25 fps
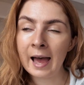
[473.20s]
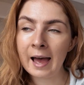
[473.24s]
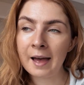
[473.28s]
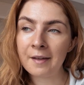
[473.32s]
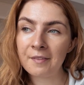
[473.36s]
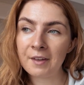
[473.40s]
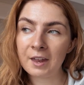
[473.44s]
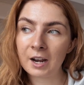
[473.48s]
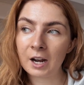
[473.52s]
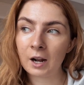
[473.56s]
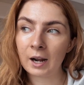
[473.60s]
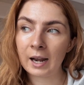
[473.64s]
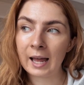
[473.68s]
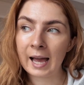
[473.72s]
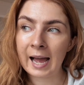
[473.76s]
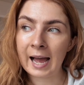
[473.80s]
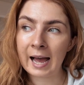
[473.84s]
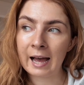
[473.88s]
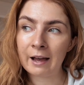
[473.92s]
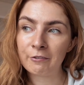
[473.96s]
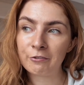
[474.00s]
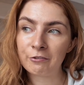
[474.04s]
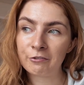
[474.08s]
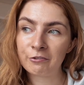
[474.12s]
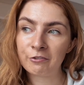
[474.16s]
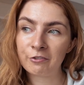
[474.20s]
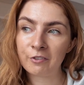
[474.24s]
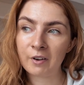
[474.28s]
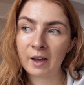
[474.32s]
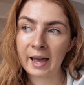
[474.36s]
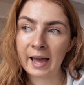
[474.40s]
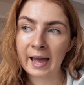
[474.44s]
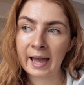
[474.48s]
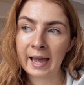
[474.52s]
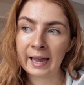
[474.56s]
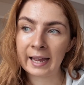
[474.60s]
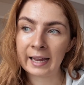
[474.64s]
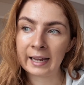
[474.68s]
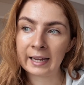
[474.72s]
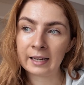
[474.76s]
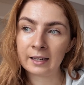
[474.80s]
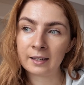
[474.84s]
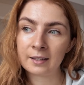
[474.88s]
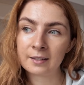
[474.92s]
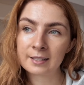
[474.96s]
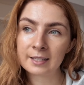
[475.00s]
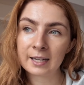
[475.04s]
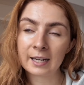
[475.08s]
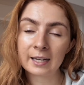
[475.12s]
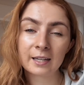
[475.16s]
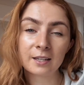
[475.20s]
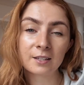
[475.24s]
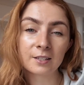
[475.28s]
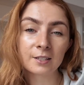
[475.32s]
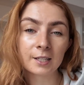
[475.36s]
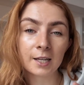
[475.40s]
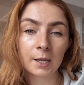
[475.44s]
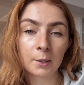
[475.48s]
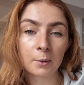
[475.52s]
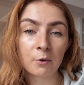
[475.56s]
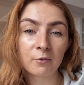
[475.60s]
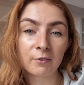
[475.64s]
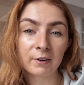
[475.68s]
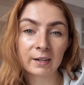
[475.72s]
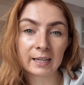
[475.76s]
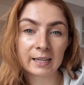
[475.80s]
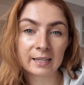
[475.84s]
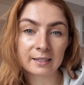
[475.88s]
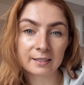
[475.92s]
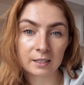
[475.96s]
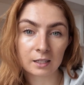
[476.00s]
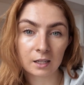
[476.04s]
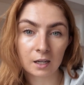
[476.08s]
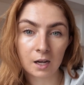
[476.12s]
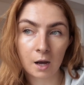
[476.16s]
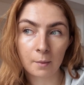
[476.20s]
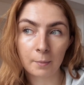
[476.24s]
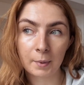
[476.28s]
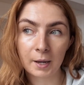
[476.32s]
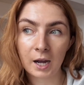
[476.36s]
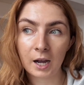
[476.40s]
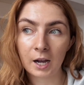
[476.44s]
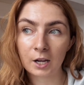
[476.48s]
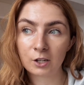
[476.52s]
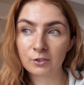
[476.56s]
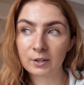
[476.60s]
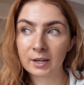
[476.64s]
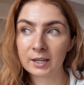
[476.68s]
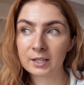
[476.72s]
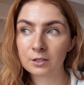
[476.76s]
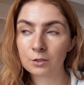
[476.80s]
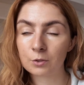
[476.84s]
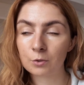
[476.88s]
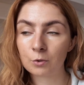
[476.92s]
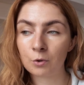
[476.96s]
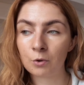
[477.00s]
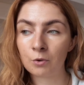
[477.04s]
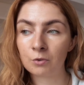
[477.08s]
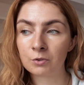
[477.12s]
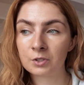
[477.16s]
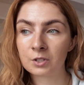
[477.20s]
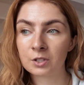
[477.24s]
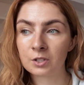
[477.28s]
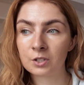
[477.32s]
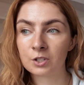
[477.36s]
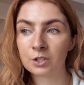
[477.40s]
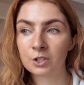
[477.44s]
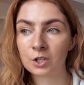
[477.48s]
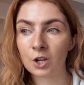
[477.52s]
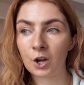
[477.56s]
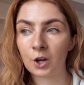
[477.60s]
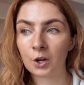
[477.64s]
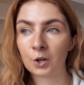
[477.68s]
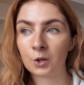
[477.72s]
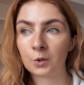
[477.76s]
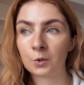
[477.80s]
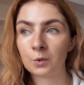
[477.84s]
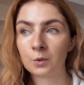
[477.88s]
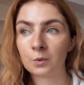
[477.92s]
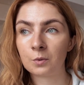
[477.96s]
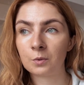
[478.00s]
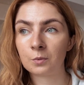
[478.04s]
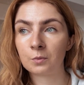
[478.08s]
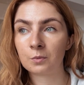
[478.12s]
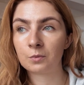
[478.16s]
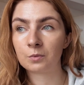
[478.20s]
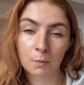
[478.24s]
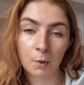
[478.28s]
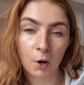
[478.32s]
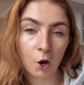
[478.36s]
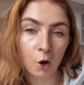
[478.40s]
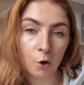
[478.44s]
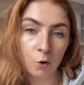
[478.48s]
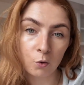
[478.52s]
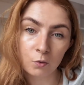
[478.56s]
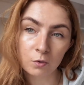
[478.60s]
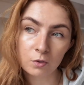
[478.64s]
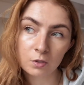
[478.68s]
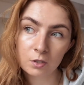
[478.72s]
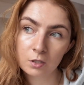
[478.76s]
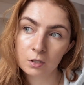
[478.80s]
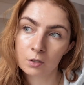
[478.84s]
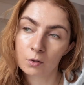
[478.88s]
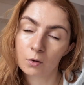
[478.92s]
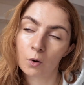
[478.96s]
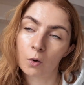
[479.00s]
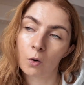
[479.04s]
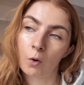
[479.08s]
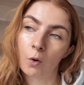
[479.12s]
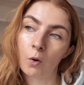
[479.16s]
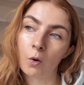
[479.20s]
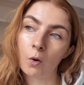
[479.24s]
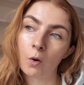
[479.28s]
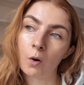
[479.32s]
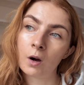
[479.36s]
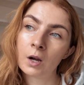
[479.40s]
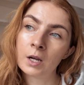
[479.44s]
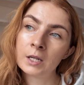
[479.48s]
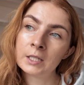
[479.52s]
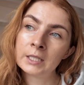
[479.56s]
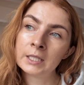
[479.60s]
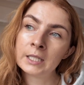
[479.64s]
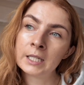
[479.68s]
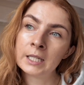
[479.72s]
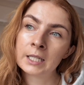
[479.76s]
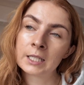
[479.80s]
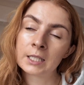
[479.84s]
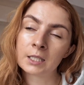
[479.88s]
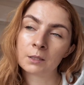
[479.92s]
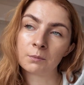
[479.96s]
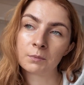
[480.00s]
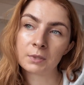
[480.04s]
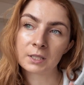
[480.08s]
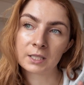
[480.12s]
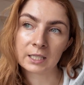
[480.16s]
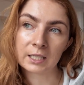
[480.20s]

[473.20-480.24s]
And then I'll have a slightly slower releasing carbohydrate source, so some oats or some